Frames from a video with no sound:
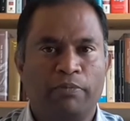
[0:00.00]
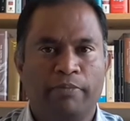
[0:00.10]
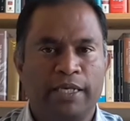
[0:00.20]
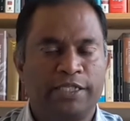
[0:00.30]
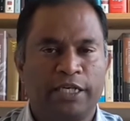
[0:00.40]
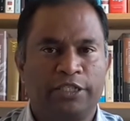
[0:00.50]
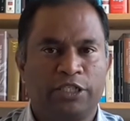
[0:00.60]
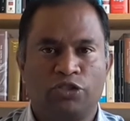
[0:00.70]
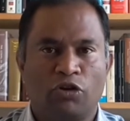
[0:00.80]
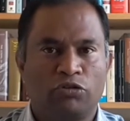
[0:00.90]
message
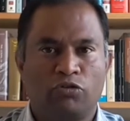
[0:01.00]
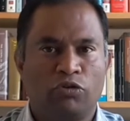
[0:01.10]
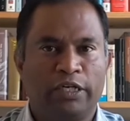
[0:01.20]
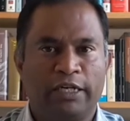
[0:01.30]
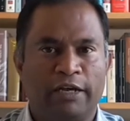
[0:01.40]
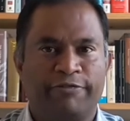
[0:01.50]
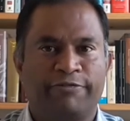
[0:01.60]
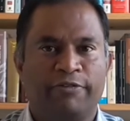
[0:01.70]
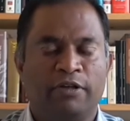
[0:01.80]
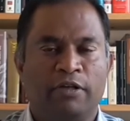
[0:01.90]
is not good
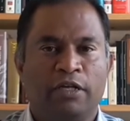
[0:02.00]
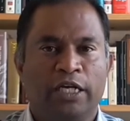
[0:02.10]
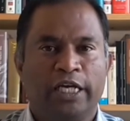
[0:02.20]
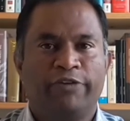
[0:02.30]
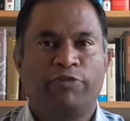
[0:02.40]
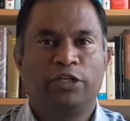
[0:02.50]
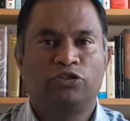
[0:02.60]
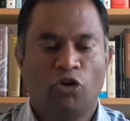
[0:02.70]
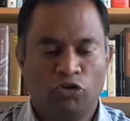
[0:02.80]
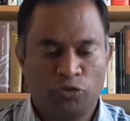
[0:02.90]
enough if we
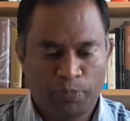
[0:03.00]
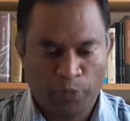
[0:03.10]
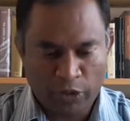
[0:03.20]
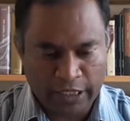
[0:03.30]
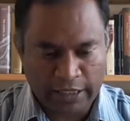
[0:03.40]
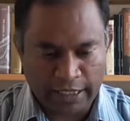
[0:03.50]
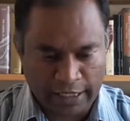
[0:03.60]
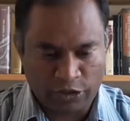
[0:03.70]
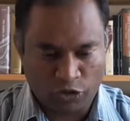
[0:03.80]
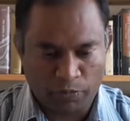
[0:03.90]
don't put it
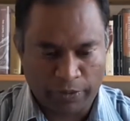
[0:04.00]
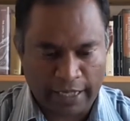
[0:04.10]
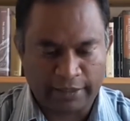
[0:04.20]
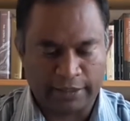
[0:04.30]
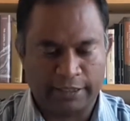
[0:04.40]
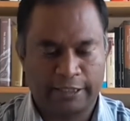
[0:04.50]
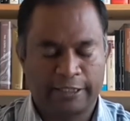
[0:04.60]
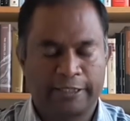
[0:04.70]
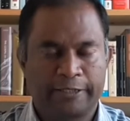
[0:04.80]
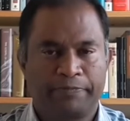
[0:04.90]
into
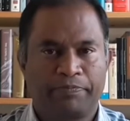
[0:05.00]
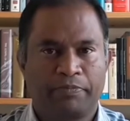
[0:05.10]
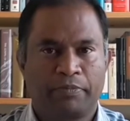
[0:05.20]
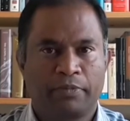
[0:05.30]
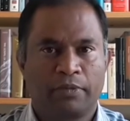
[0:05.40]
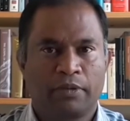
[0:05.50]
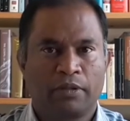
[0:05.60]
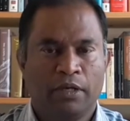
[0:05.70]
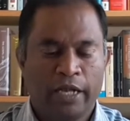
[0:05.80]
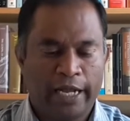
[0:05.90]
practice.
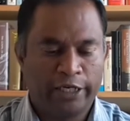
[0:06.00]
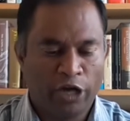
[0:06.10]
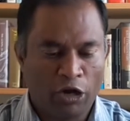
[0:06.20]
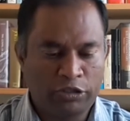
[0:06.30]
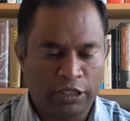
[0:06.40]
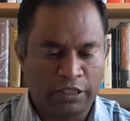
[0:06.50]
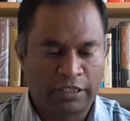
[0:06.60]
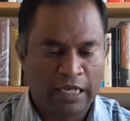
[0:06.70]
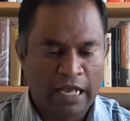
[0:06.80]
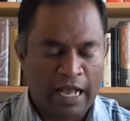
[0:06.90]
And
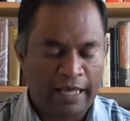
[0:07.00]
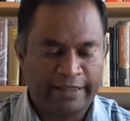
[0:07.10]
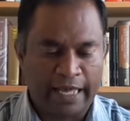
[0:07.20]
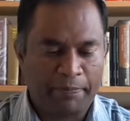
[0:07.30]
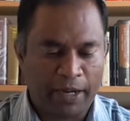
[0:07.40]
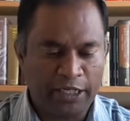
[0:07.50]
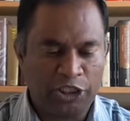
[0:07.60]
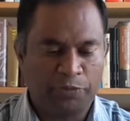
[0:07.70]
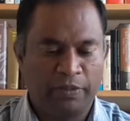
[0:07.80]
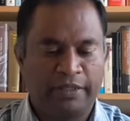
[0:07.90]
notice uh, their
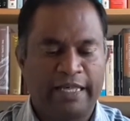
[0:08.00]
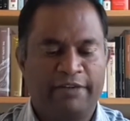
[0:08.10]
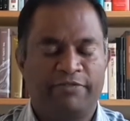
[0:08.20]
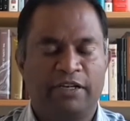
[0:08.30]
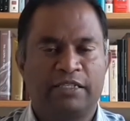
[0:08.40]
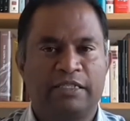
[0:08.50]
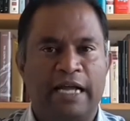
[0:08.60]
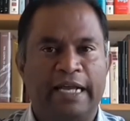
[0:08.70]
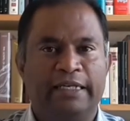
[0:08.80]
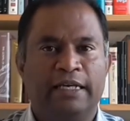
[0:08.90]
punishment there, verse
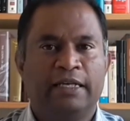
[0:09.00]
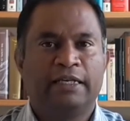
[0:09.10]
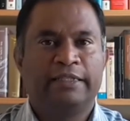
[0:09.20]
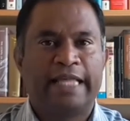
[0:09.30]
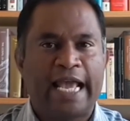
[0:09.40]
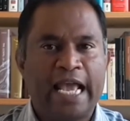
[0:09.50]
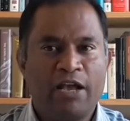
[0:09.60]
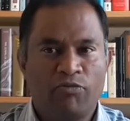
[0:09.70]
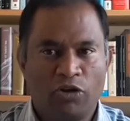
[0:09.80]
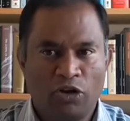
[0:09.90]
9.
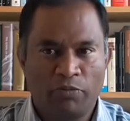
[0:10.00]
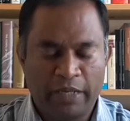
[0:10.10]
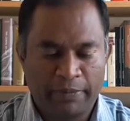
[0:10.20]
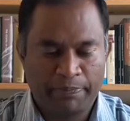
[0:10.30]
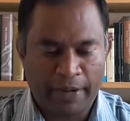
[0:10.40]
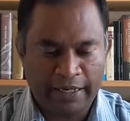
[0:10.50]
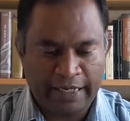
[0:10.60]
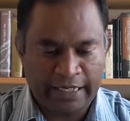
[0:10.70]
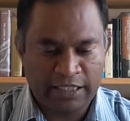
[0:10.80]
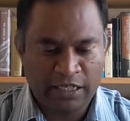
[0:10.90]
They will be
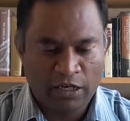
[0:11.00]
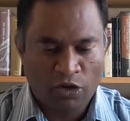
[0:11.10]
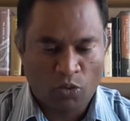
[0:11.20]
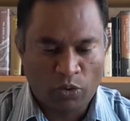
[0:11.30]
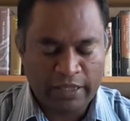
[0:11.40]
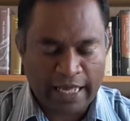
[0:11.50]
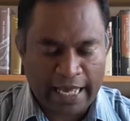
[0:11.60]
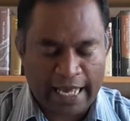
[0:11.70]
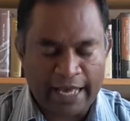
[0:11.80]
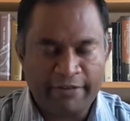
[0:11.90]
punished with
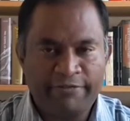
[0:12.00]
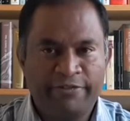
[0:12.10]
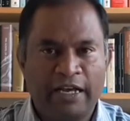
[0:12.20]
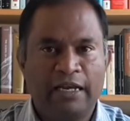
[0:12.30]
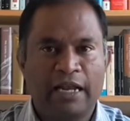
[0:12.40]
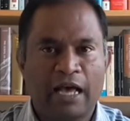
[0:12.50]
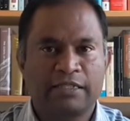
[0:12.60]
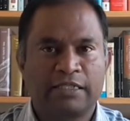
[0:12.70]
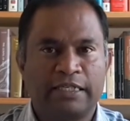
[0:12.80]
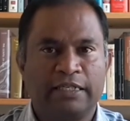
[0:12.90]

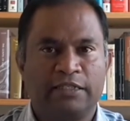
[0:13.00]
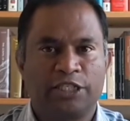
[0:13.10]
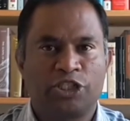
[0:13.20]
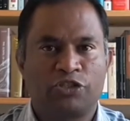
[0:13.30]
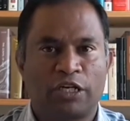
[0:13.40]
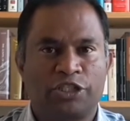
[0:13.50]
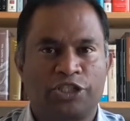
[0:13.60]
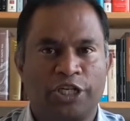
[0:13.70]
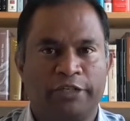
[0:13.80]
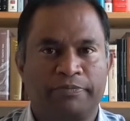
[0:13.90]
everlasting
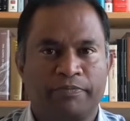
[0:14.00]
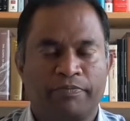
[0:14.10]
destruction,